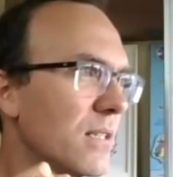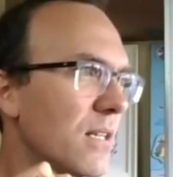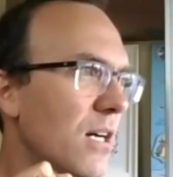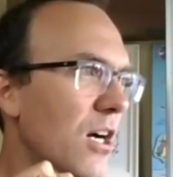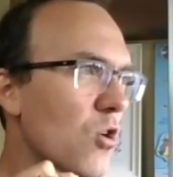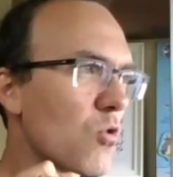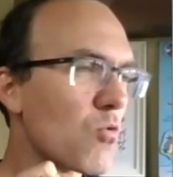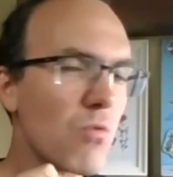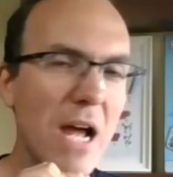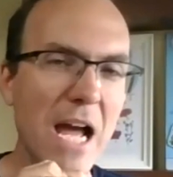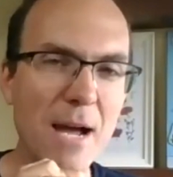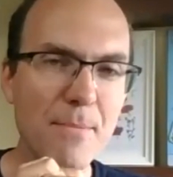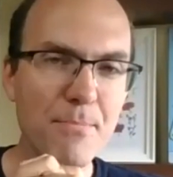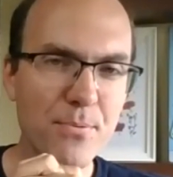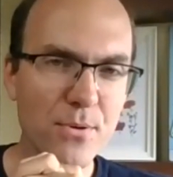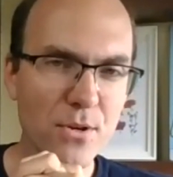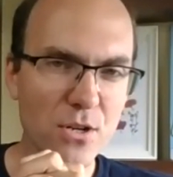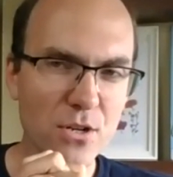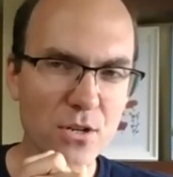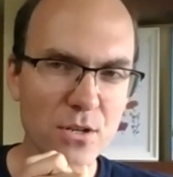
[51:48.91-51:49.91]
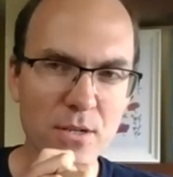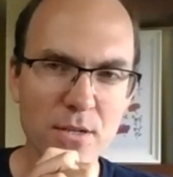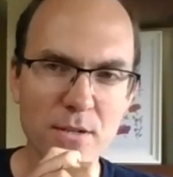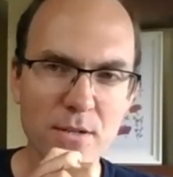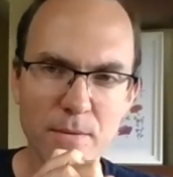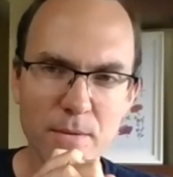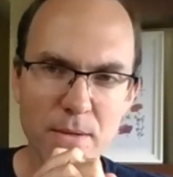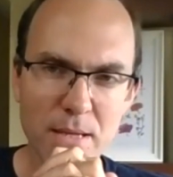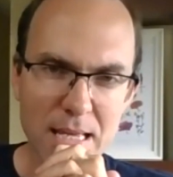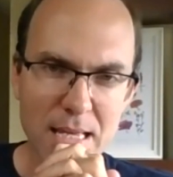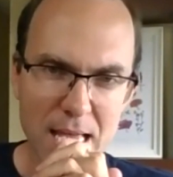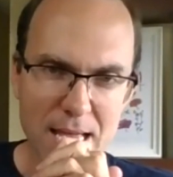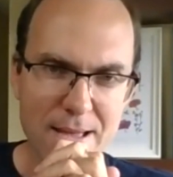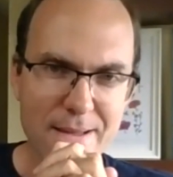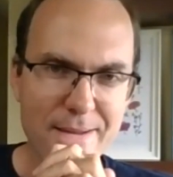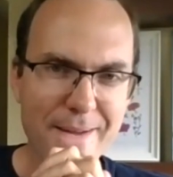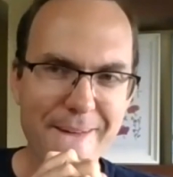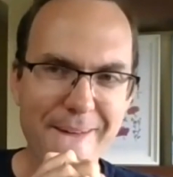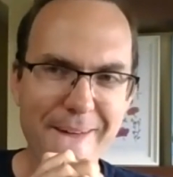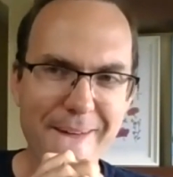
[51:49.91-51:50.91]
A wrapper,
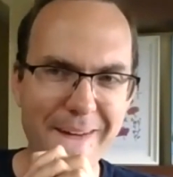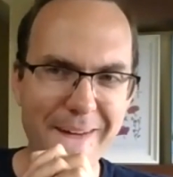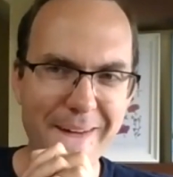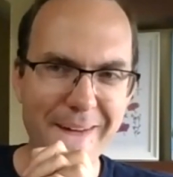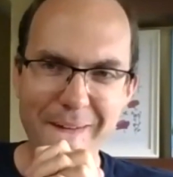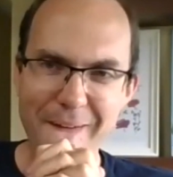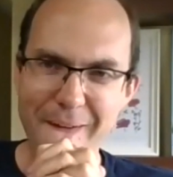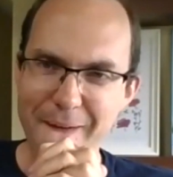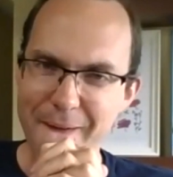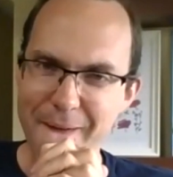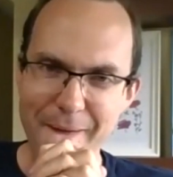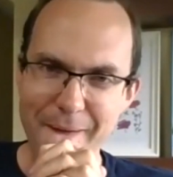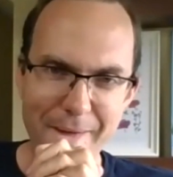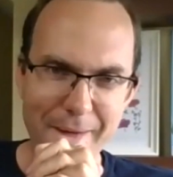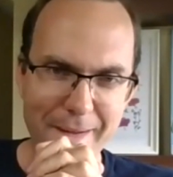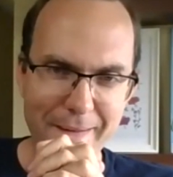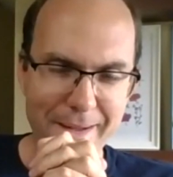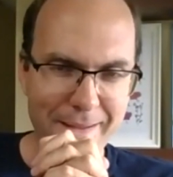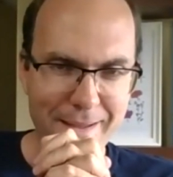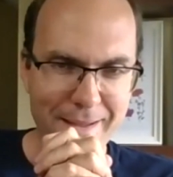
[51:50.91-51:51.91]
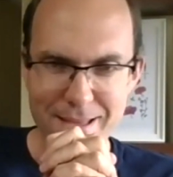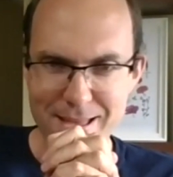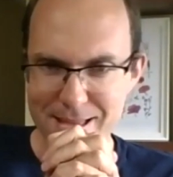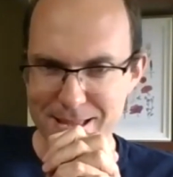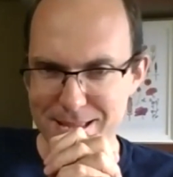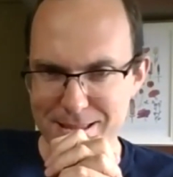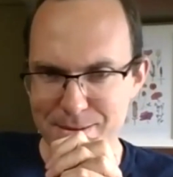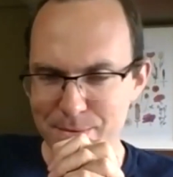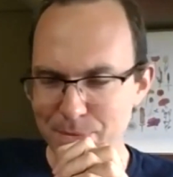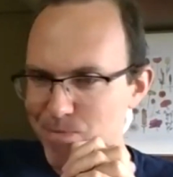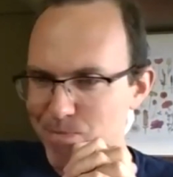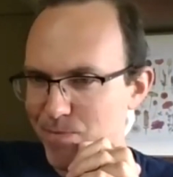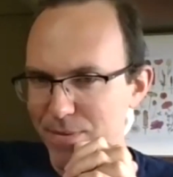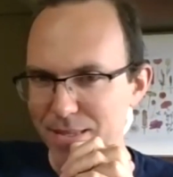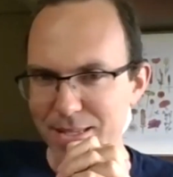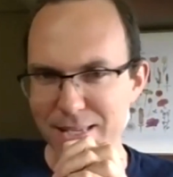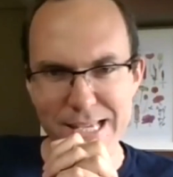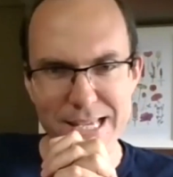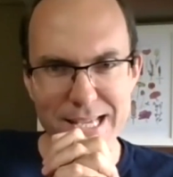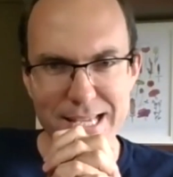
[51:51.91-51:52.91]
I
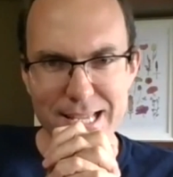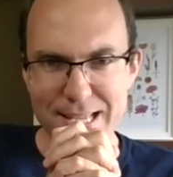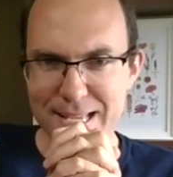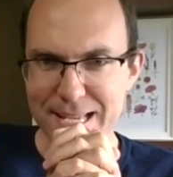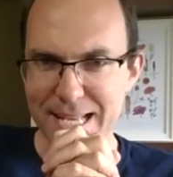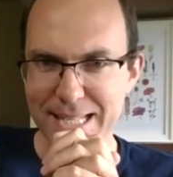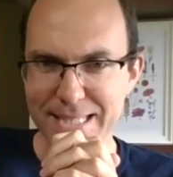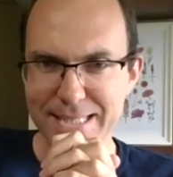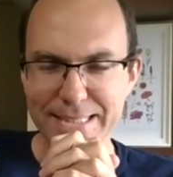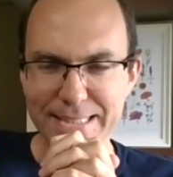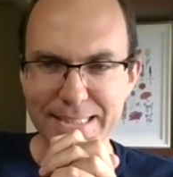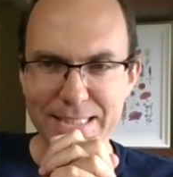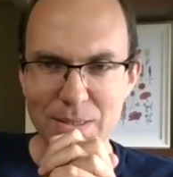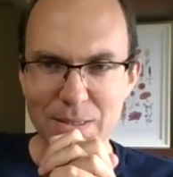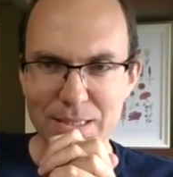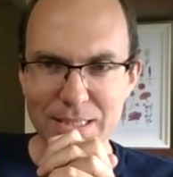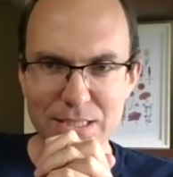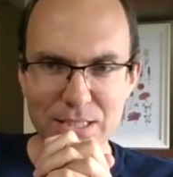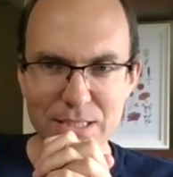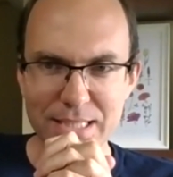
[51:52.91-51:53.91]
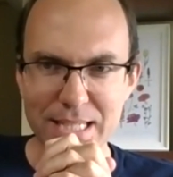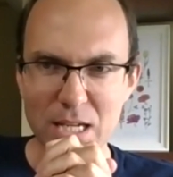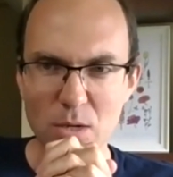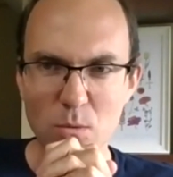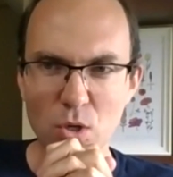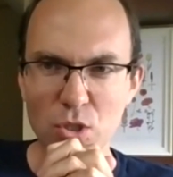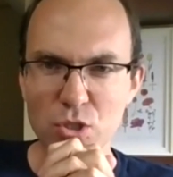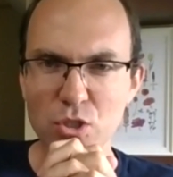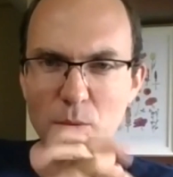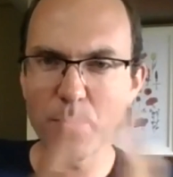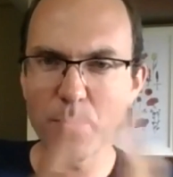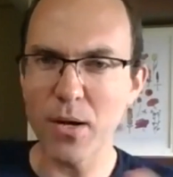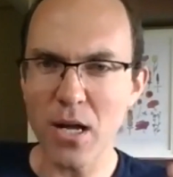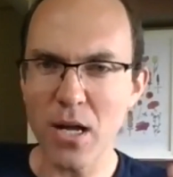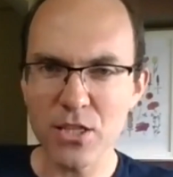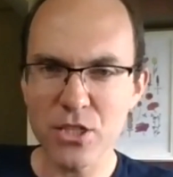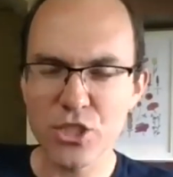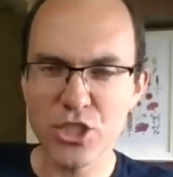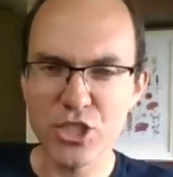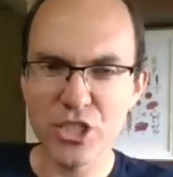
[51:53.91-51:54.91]
guess I could go into network
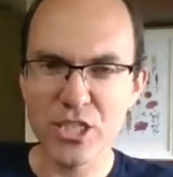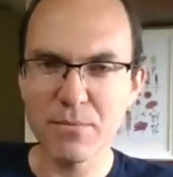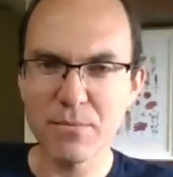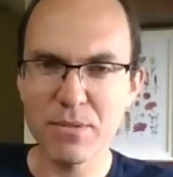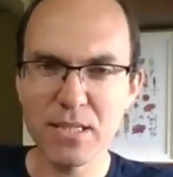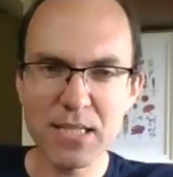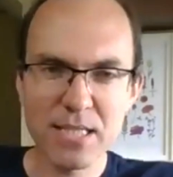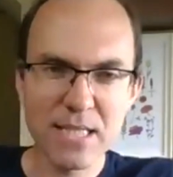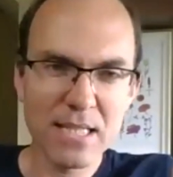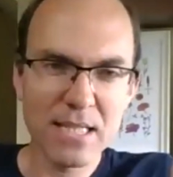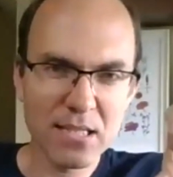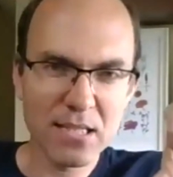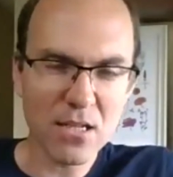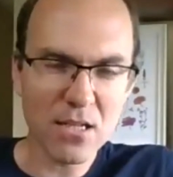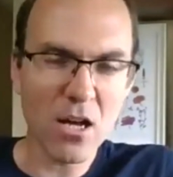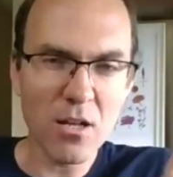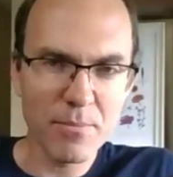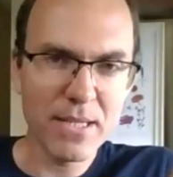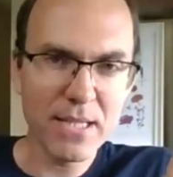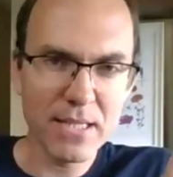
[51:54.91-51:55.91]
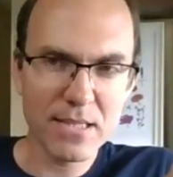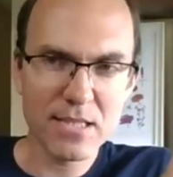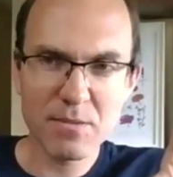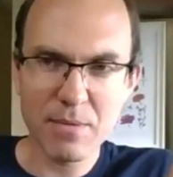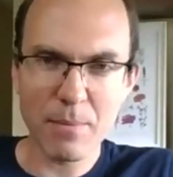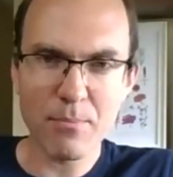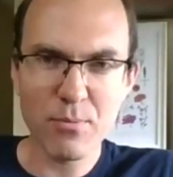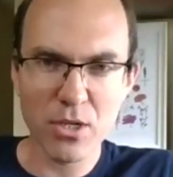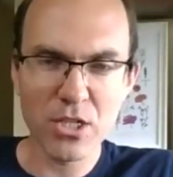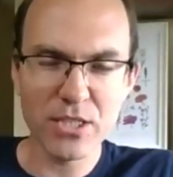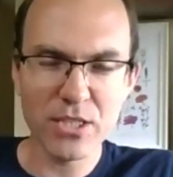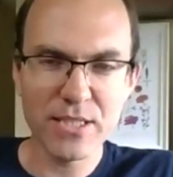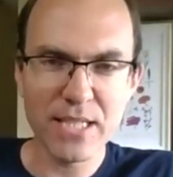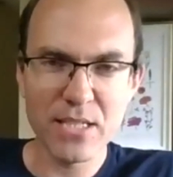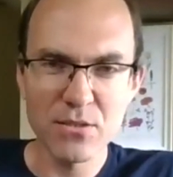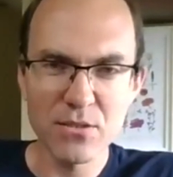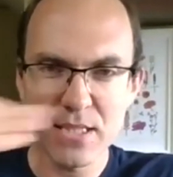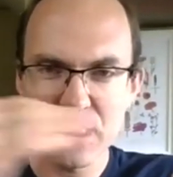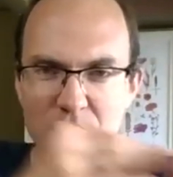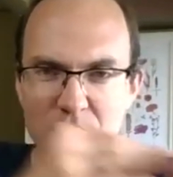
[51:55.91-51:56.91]
topology, but these things can all be in separate container,
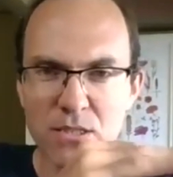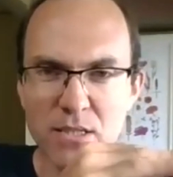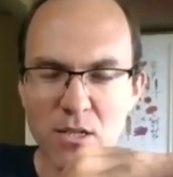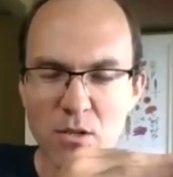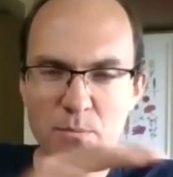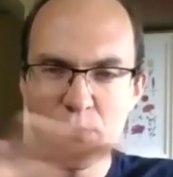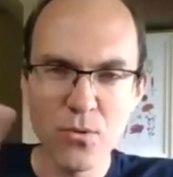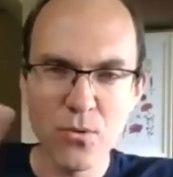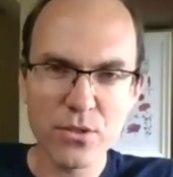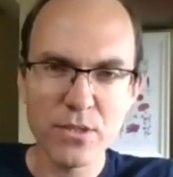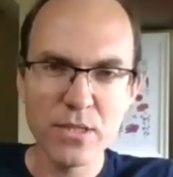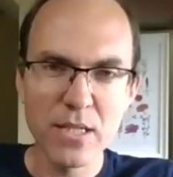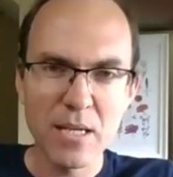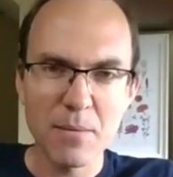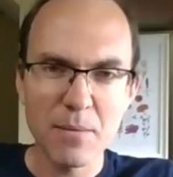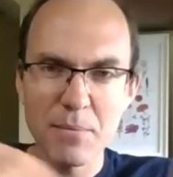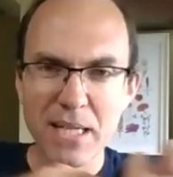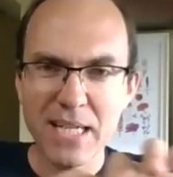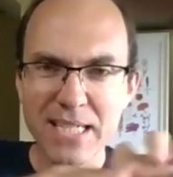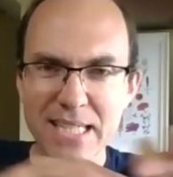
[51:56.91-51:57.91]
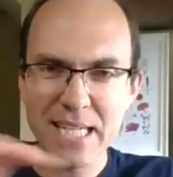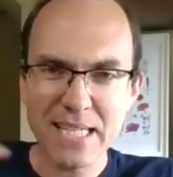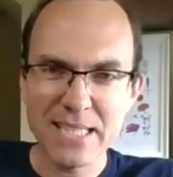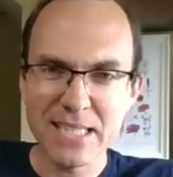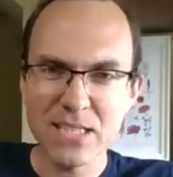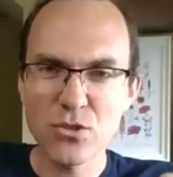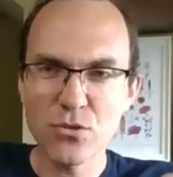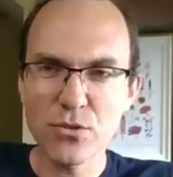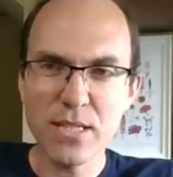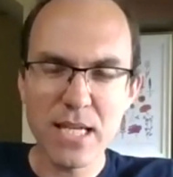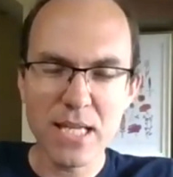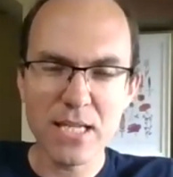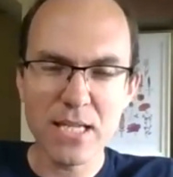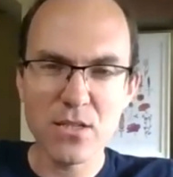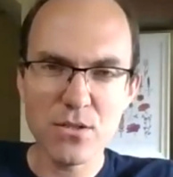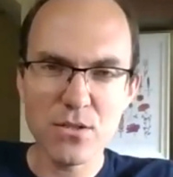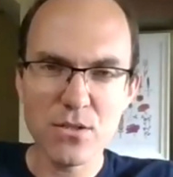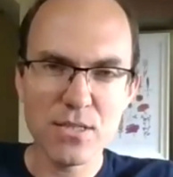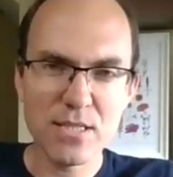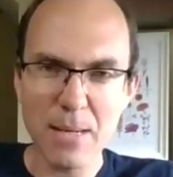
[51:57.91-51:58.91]
listen to their port, be connected
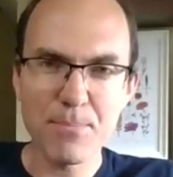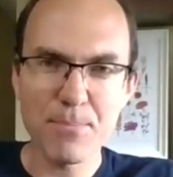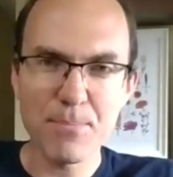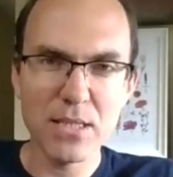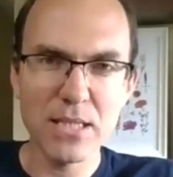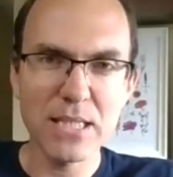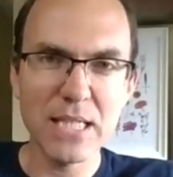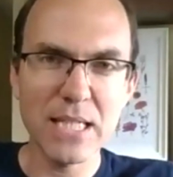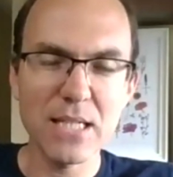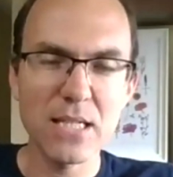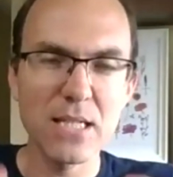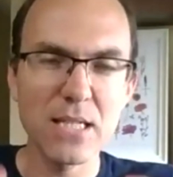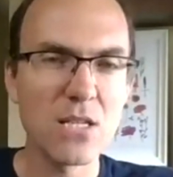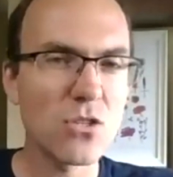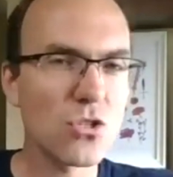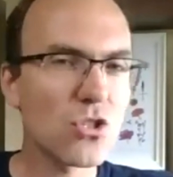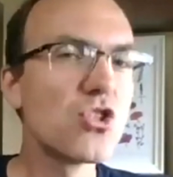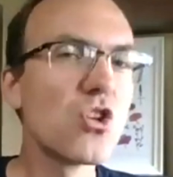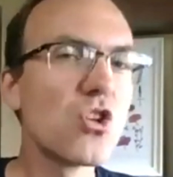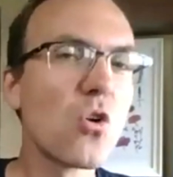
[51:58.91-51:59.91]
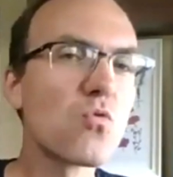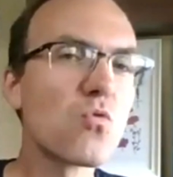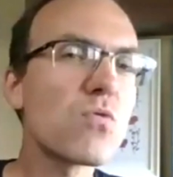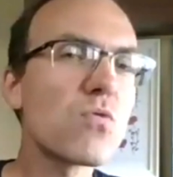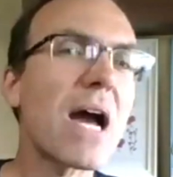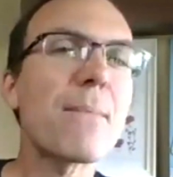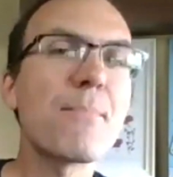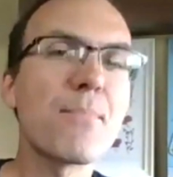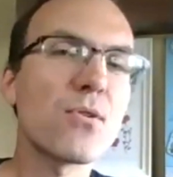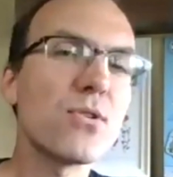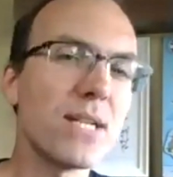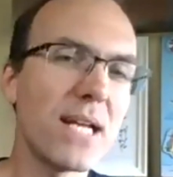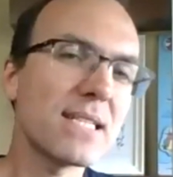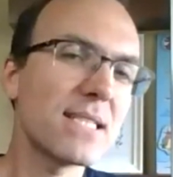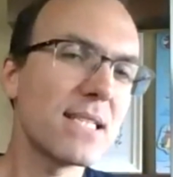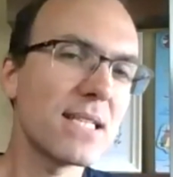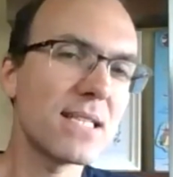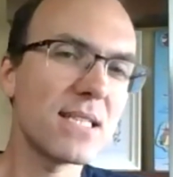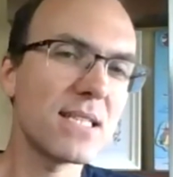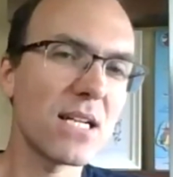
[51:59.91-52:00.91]
together separately. There's no wrapper
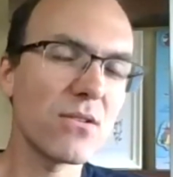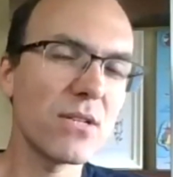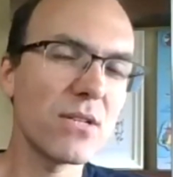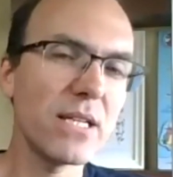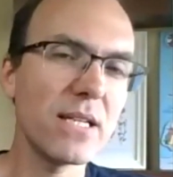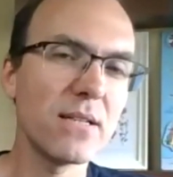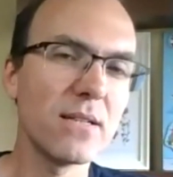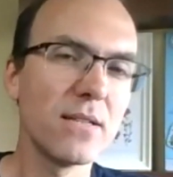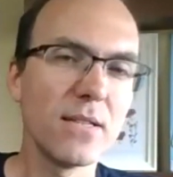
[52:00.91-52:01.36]
necessary.